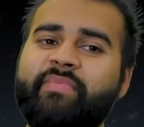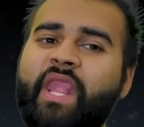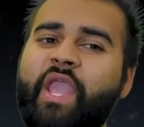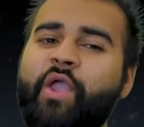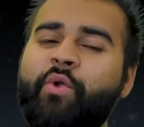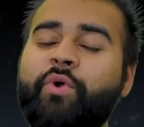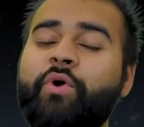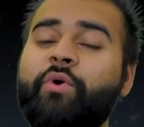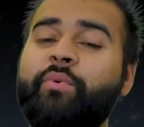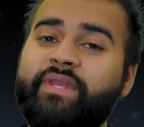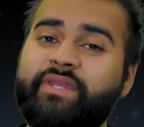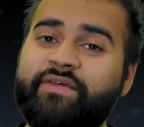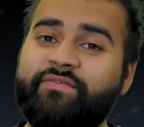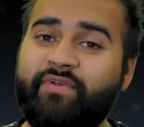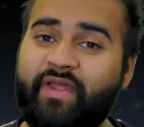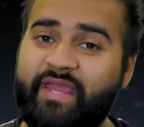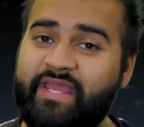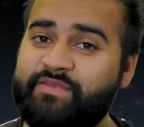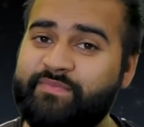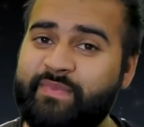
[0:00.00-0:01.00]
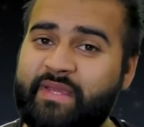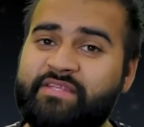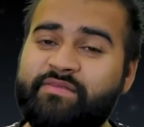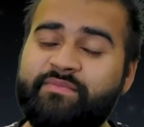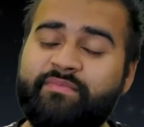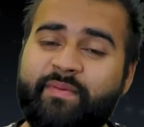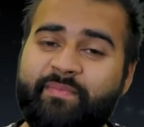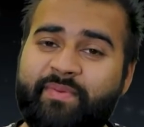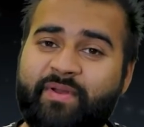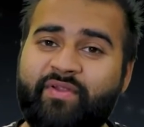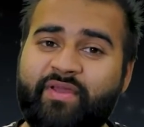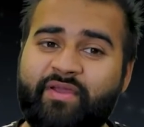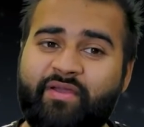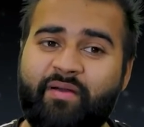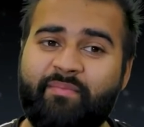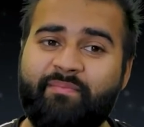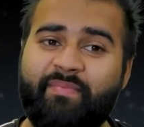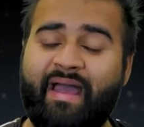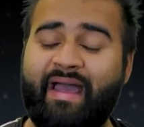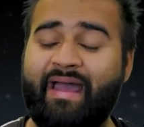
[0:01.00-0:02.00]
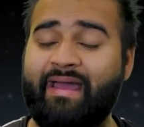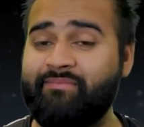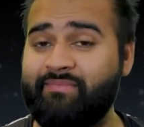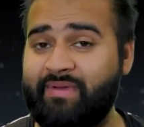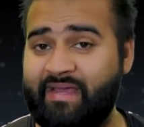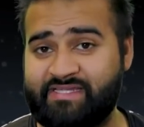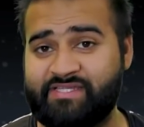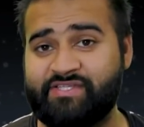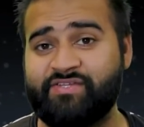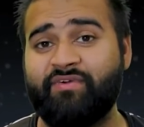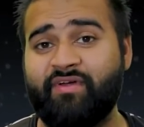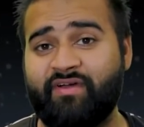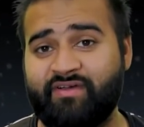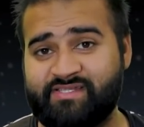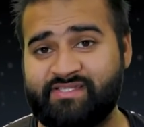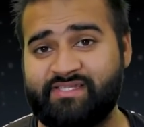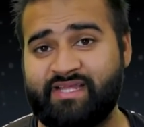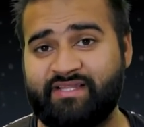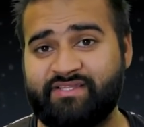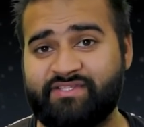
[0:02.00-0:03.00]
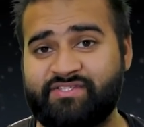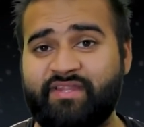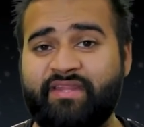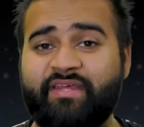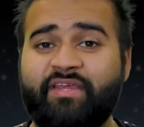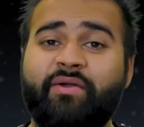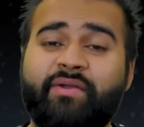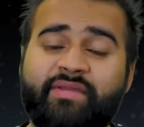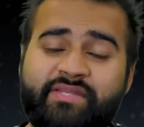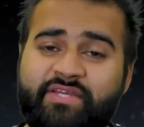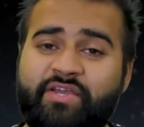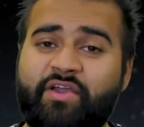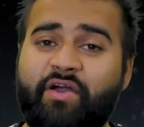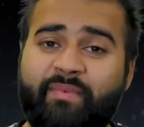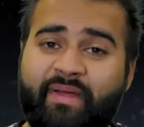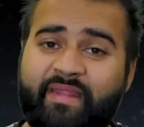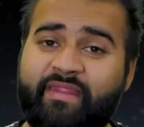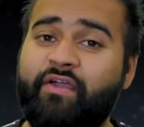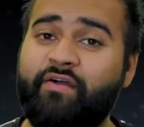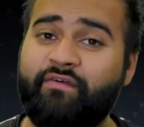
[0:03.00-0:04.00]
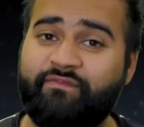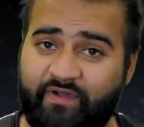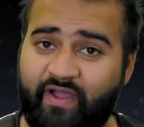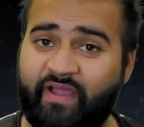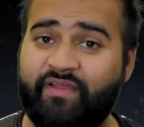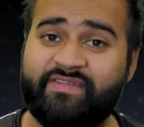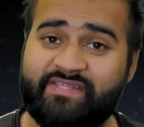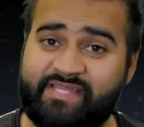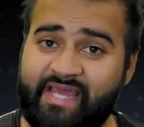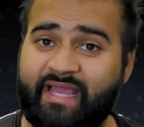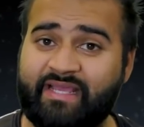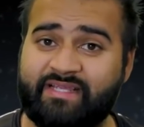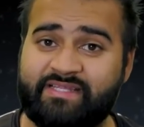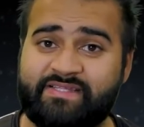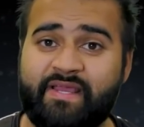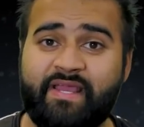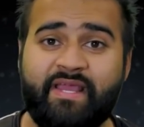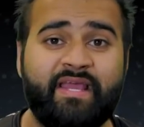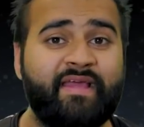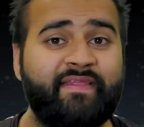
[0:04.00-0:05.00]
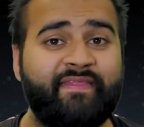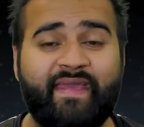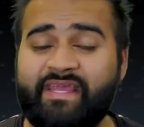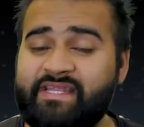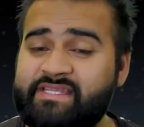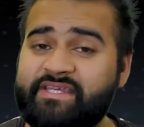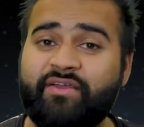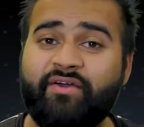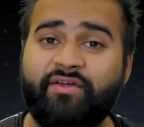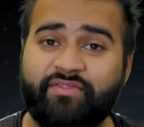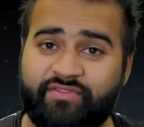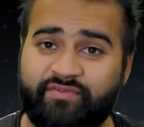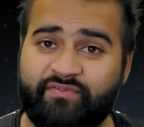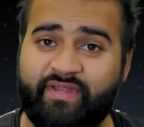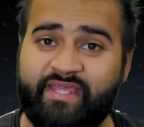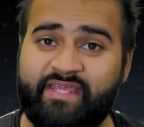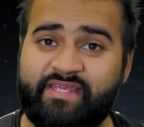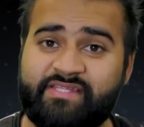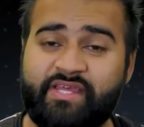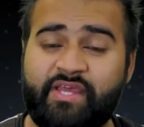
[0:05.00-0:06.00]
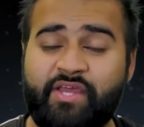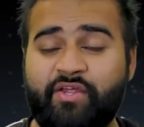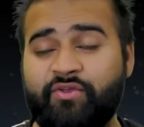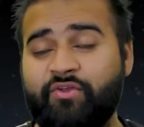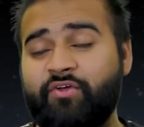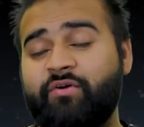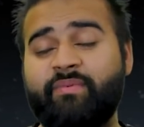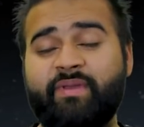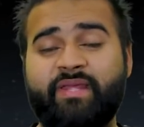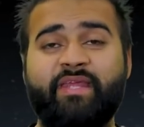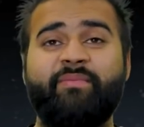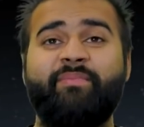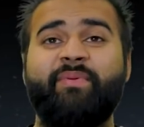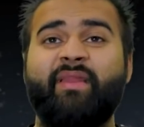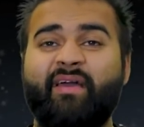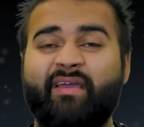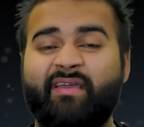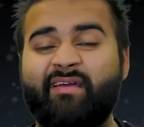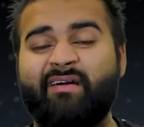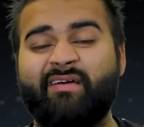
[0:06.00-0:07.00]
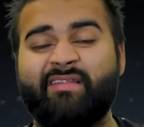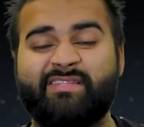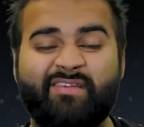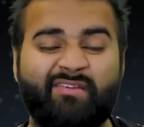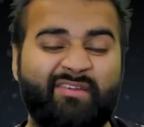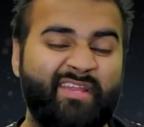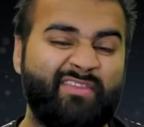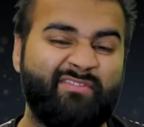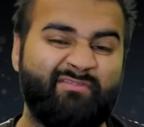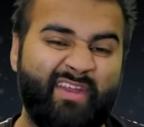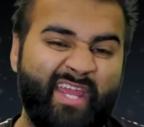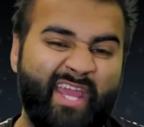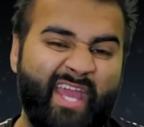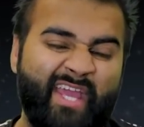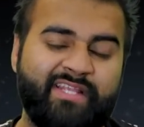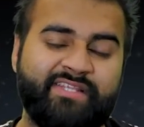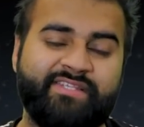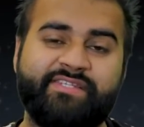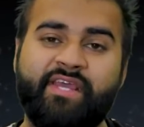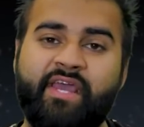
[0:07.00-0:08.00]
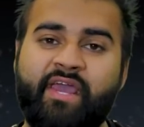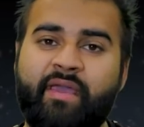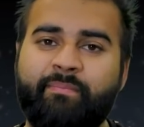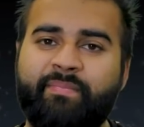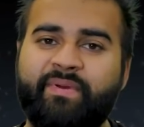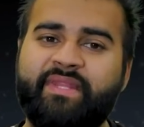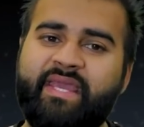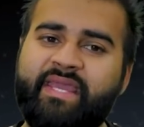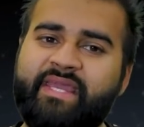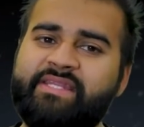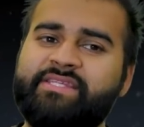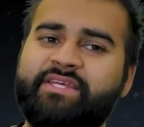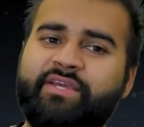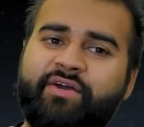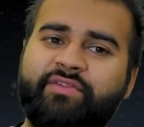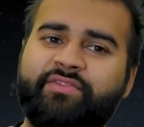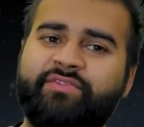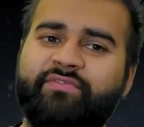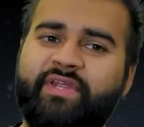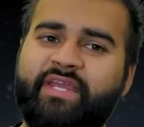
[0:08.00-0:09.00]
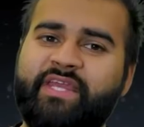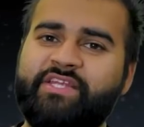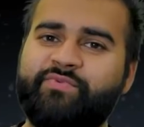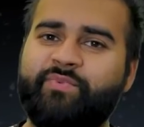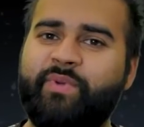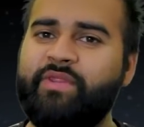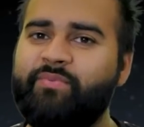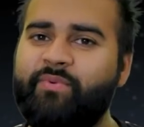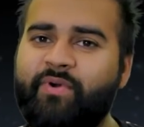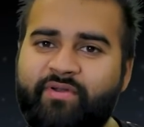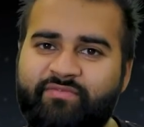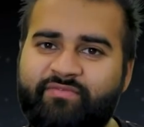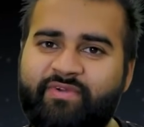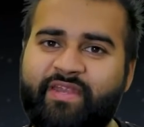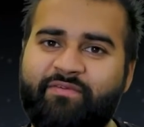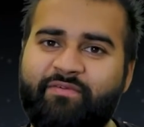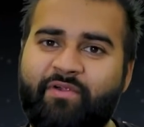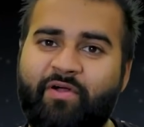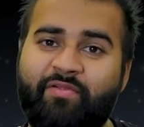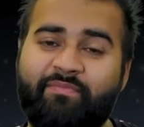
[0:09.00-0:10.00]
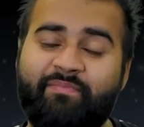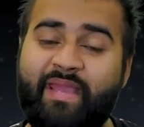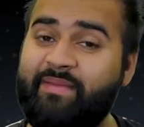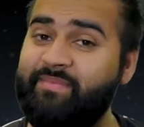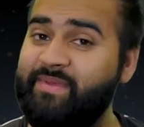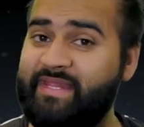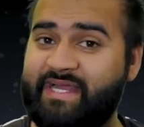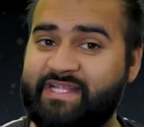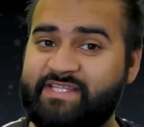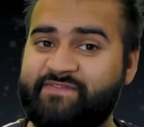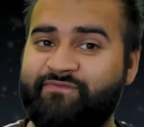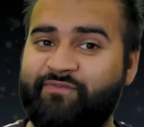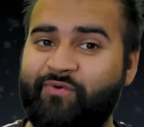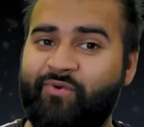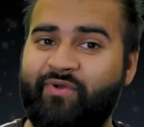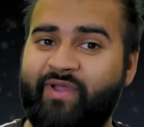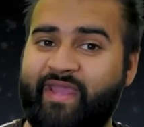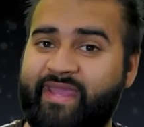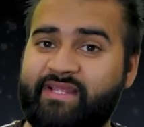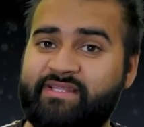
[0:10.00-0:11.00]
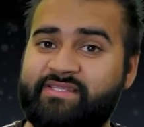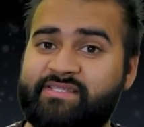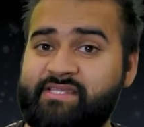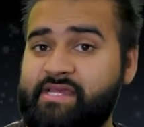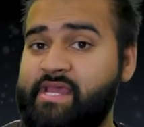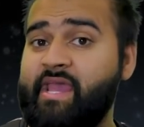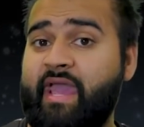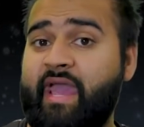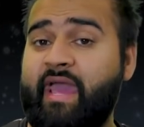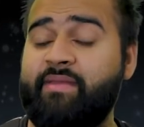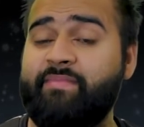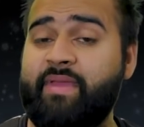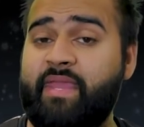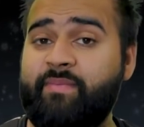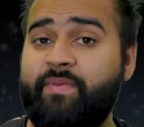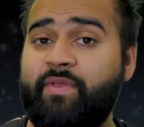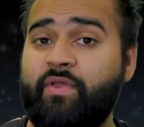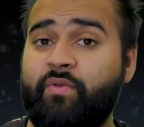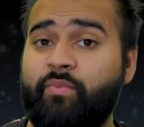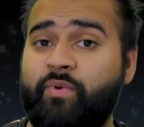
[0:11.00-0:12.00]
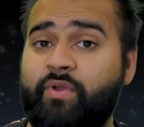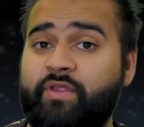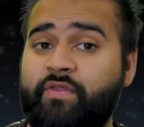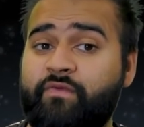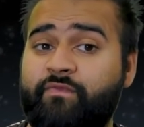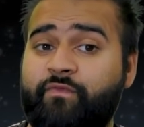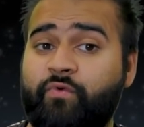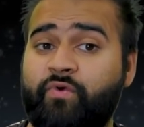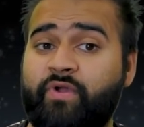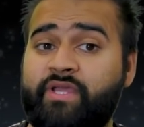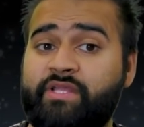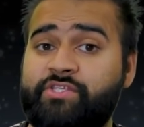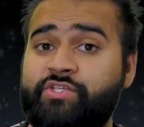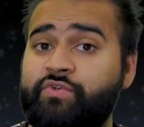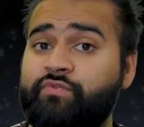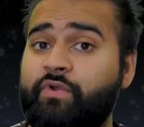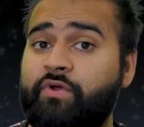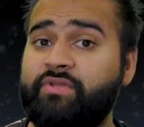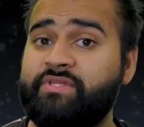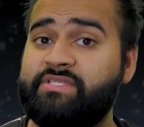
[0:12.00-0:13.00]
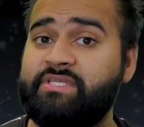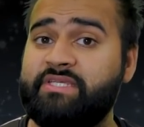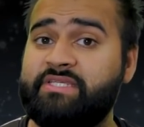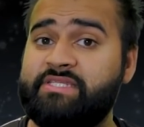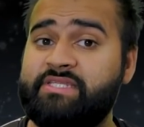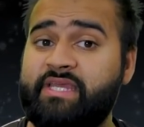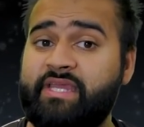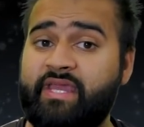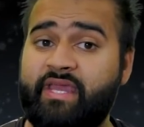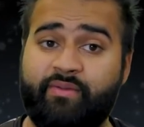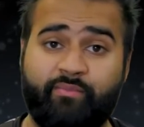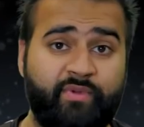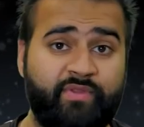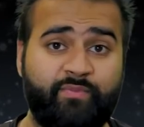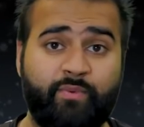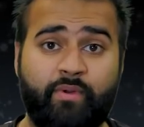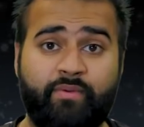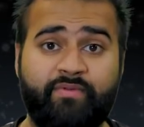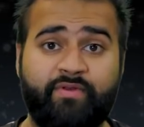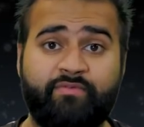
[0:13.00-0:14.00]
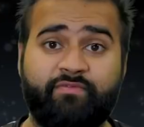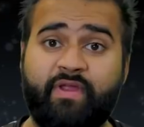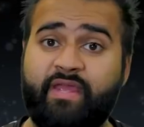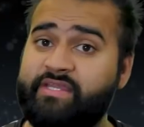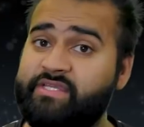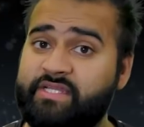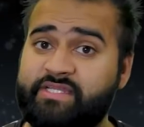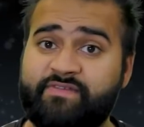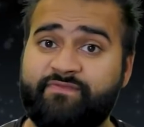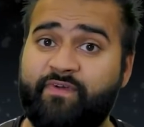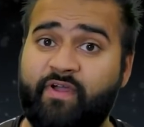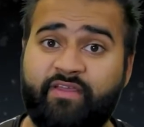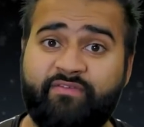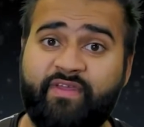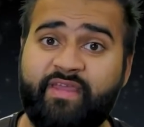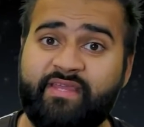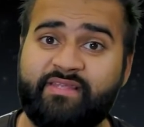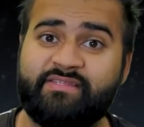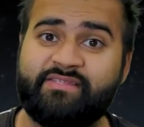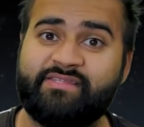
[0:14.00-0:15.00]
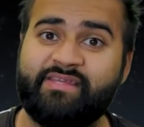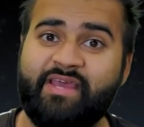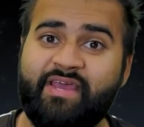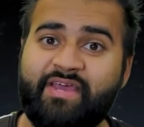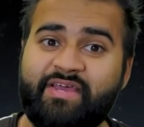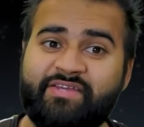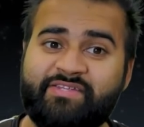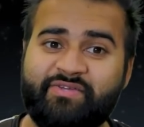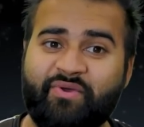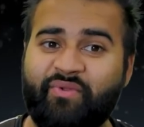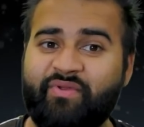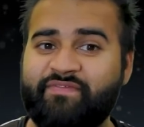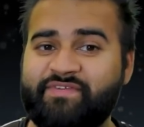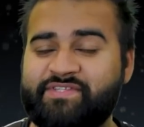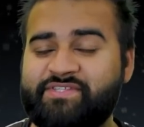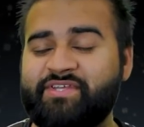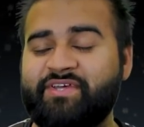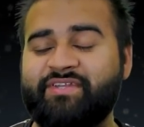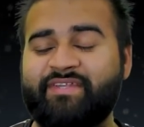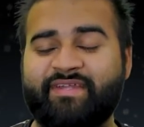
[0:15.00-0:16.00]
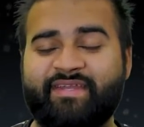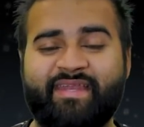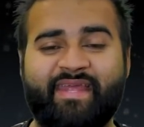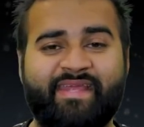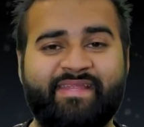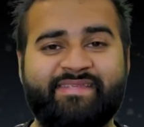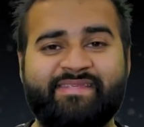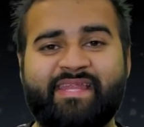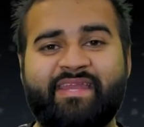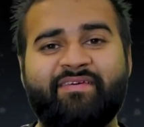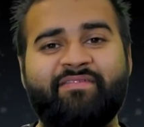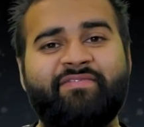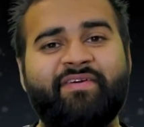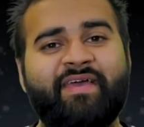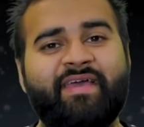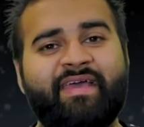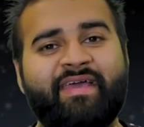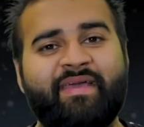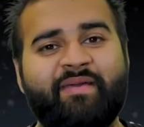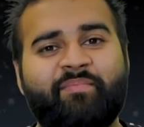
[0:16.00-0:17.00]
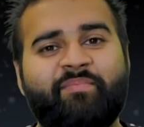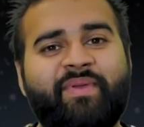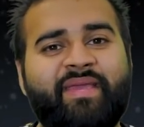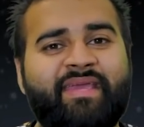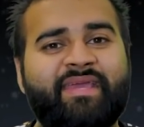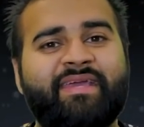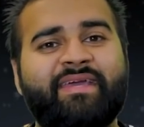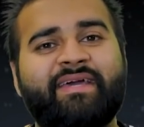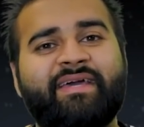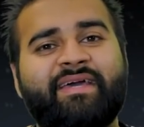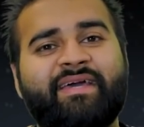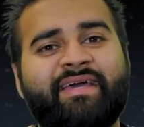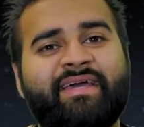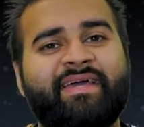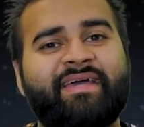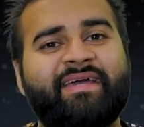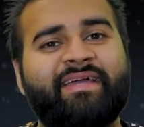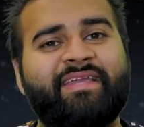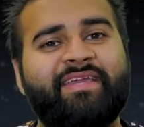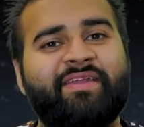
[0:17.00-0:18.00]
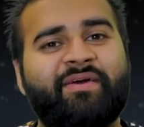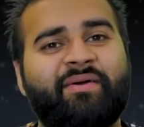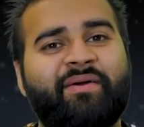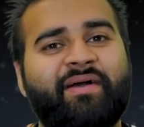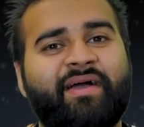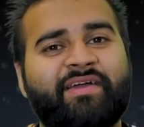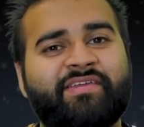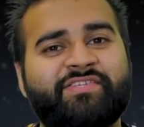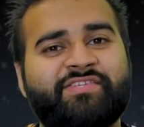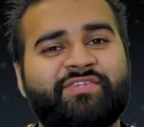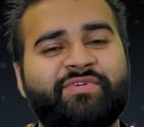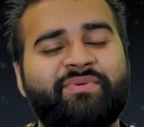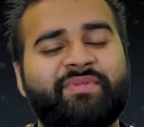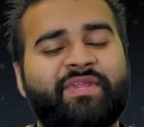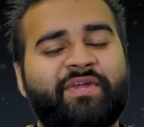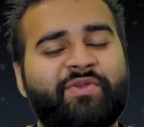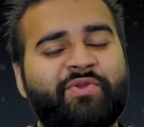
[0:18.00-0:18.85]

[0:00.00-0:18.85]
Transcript: a Whirlwind of Rage makes them a bit better in combat, and Master Artisans. So they go into combat, they've got 5 attacks. They're hitting on 3s. Normally you'd be like, oh, that's only 3 hits. But they're hitting on 3s with 1 reroll. Maybe that's 4 hits. And maybe on one of your 4 hits, you roll a 6 to hit. With Whirlwind of Rage, that's 5 hits. So all of a sudden, instead of being a suit that